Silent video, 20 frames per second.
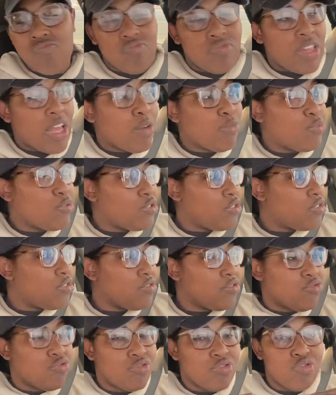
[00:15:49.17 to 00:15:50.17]

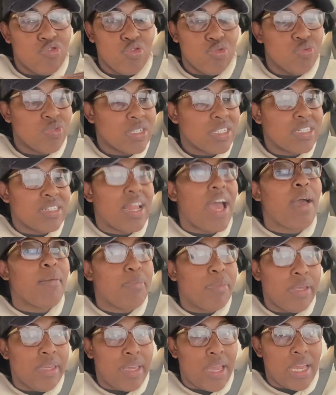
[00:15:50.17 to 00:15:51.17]
you could
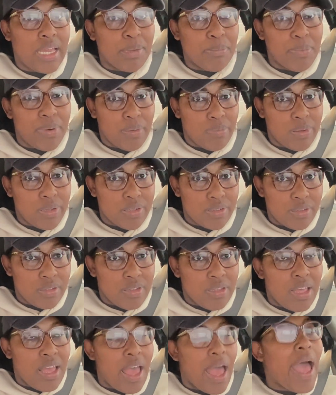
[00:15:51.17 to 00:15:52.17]
not be gay in public.
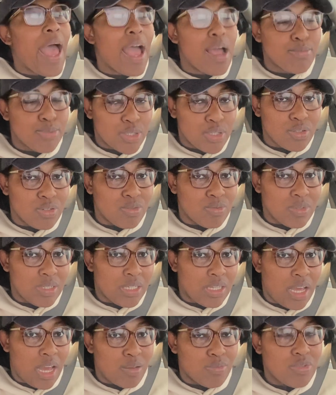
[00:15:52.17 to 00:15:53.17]
Absolutely
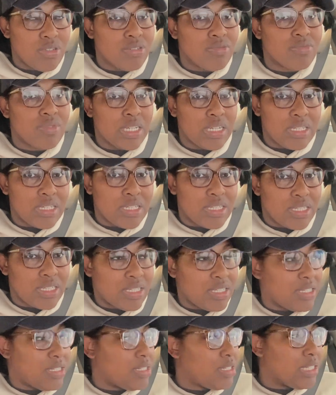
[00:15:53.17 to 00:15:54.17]
not. What you think this
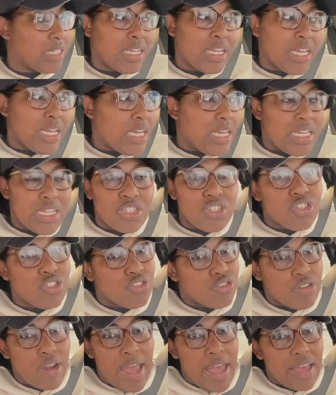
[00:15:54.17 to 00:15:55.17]
is? It's
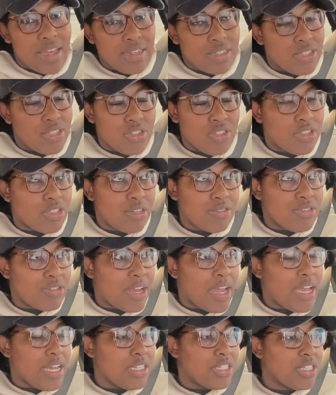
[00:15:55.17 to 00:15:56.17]
trash. So
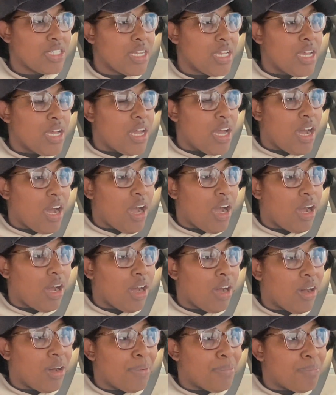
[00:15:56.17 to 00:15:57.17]
trash.
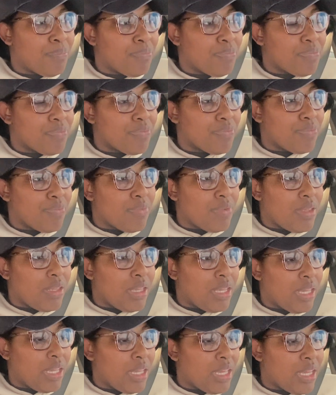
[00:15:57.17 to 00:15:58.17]
And
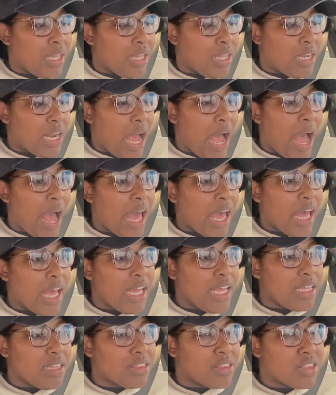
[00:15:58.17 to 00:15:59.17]

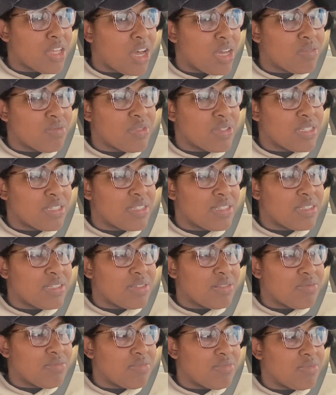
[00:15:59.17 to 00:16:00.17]
I thought it was
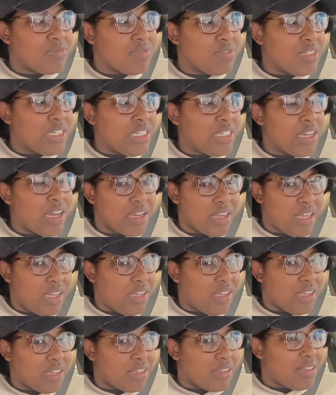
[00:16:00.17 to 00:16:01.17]

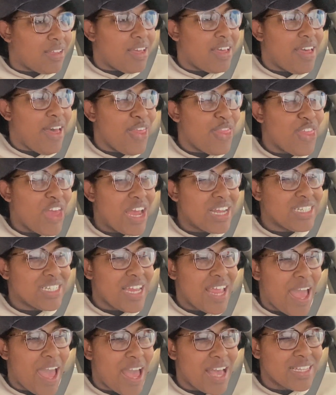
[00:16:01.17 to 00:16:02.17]
yucky that
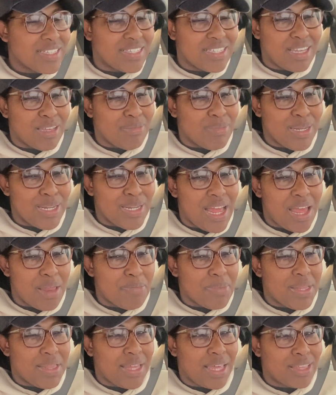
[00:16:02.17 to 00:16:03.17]
she asked him.
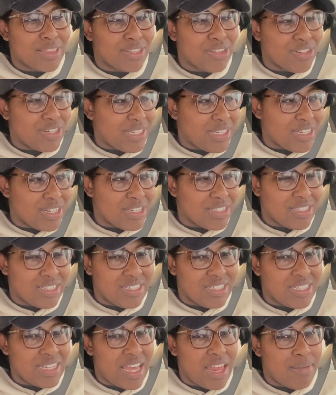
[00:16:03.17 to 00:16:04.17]
had been like 30 years
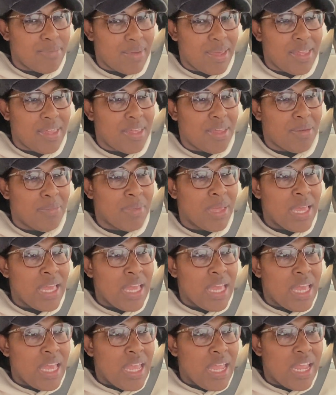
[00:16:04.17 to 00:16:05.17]
since she had met him.
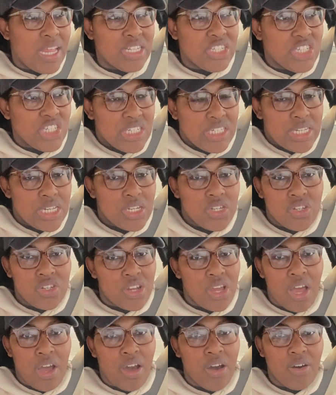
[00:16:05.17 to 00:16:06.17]
And she didn't
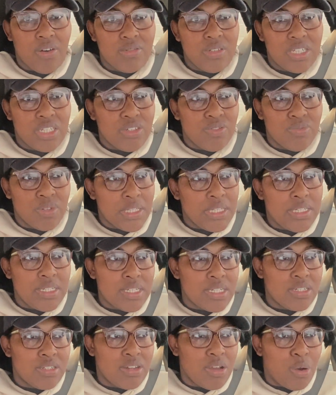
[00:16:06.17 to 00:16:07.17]
know. She really
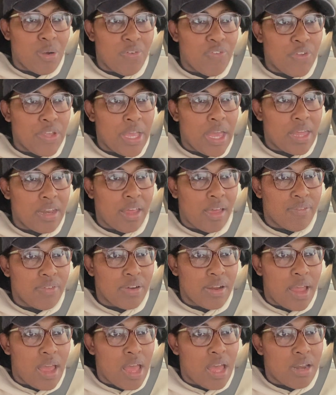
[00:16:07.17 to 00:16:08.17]
didn't know if he had
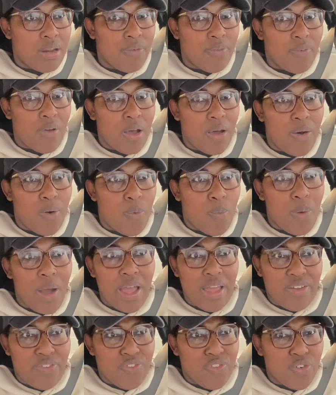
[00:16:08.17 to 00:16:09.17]
ever had a
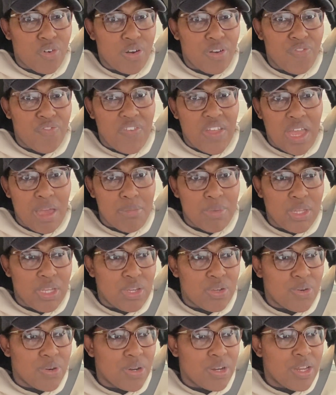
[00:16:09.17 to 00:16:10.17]
wife or a
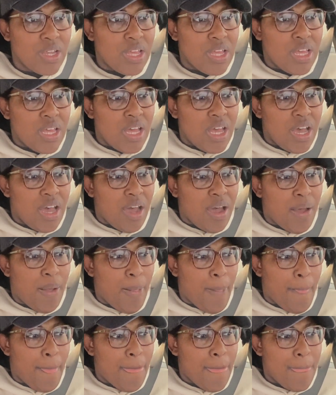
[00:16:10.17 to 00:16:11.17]
family or
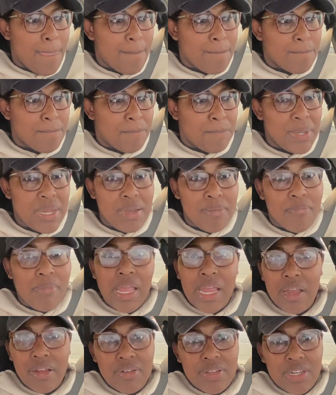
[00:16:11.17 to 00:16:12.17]
been
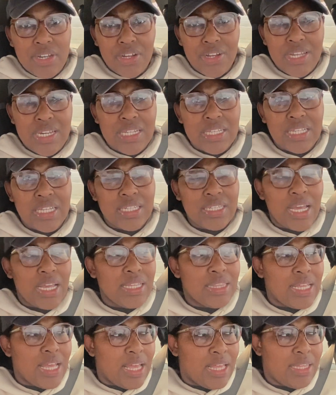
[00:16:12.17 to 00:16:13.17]
married or anything
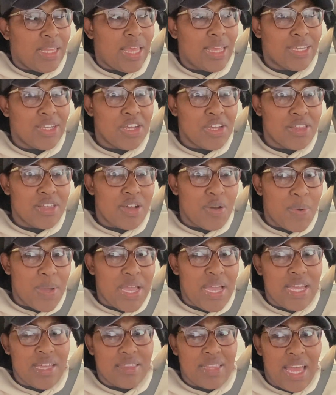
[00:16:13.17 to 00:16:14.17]
like that. Like, you're the
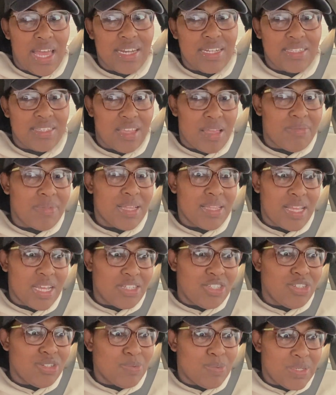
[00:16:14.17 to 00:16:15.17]
queen. That is something
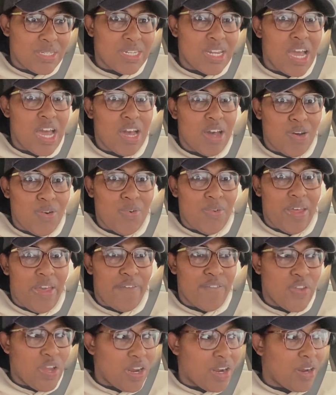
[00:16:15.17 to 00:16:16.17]
that you would know
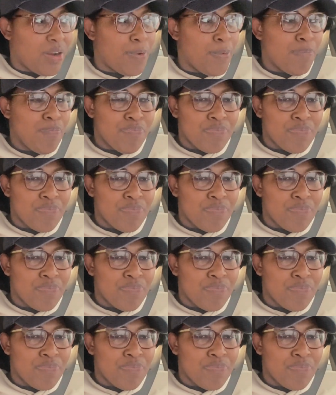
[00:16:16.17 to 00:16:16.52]
if your